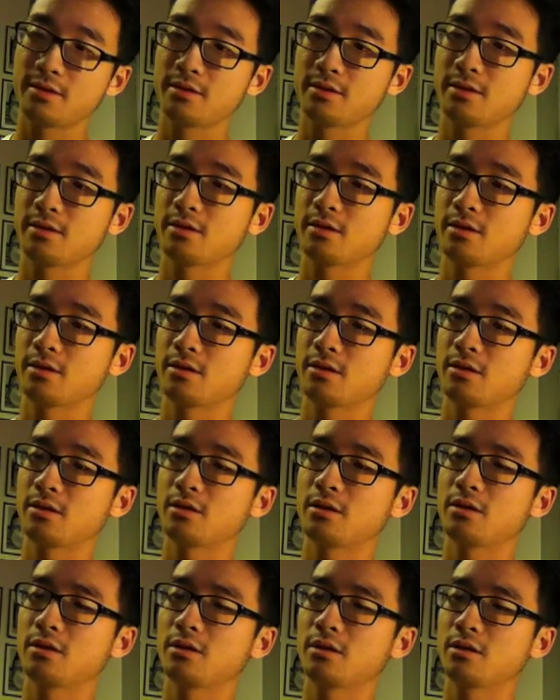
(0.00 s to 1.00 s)

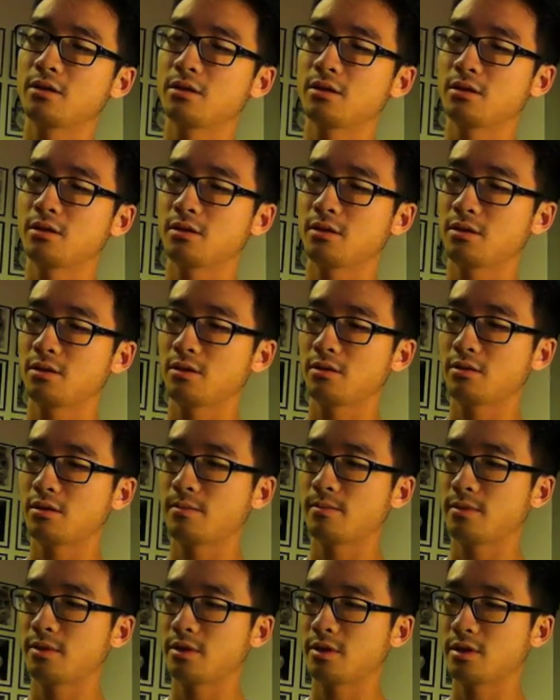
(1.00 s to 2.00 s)

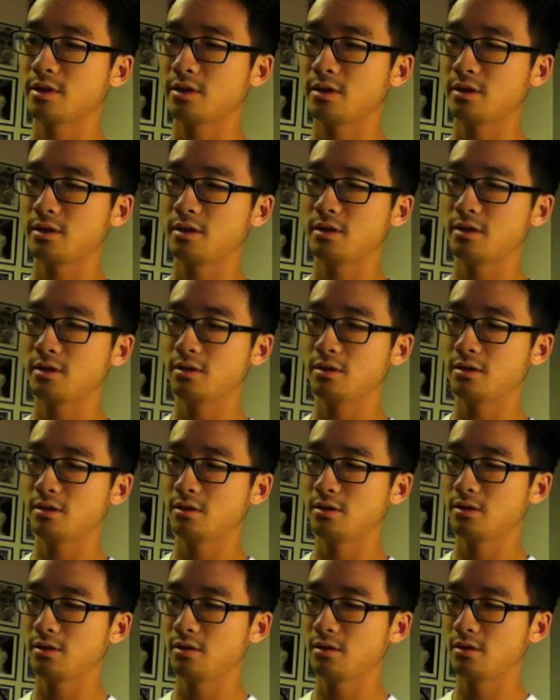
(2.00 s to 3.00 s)

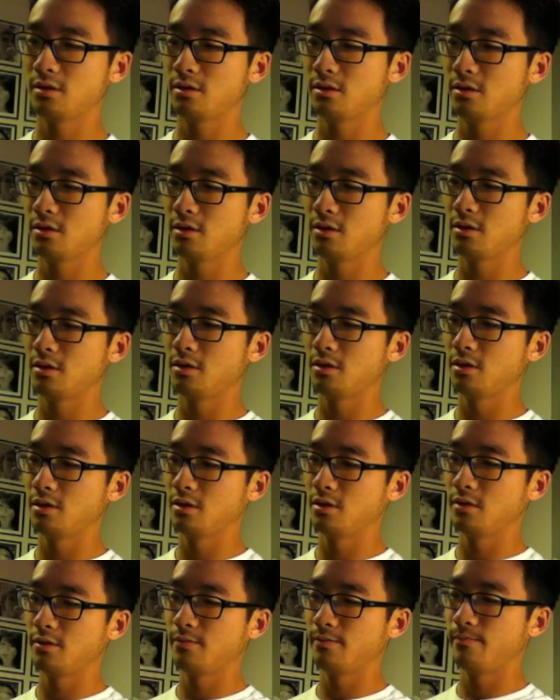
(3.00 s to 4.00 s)

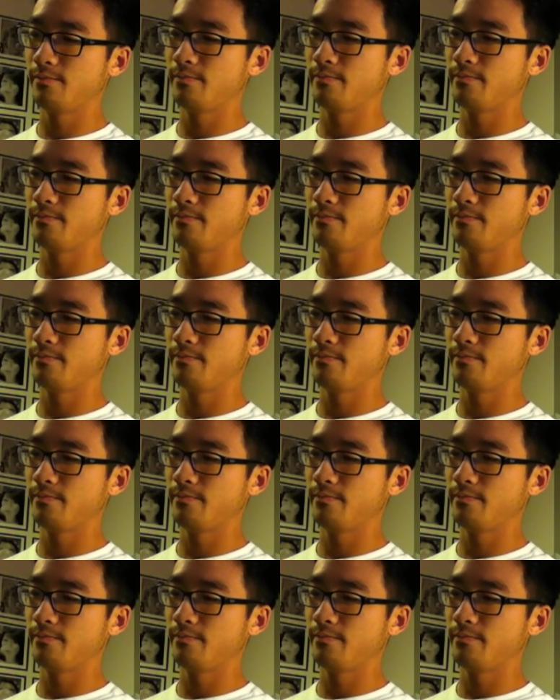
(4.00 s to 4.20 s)
Nothing is said.